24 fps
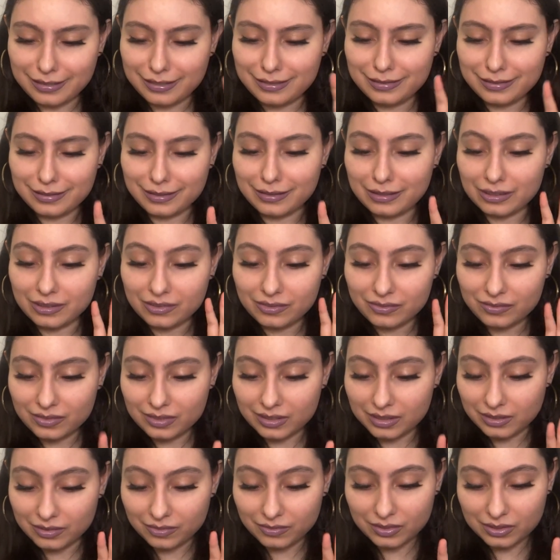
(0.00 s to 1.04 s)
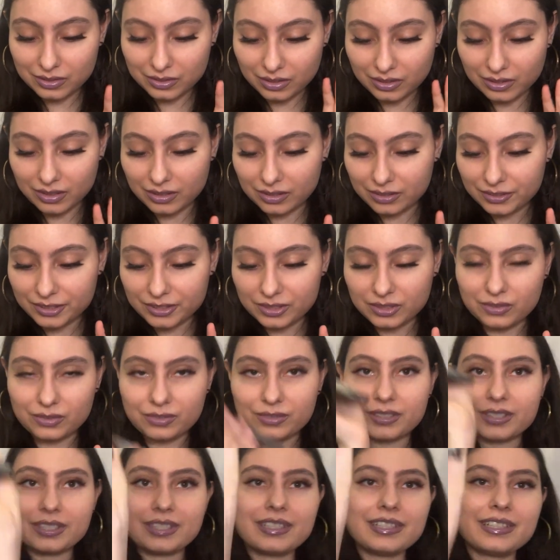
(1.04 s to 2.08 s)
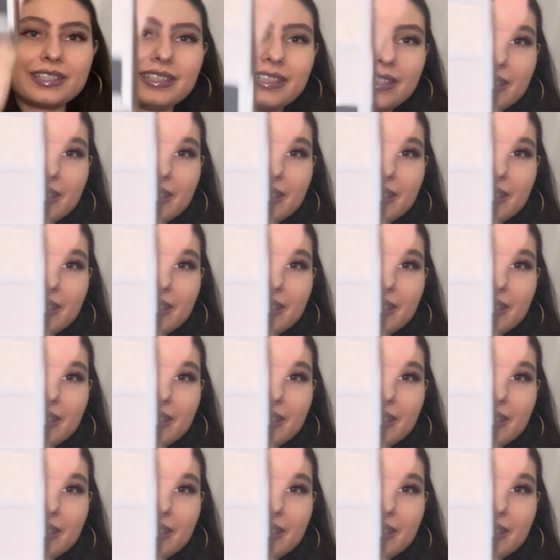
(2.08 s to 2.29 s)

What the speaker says: love the color story,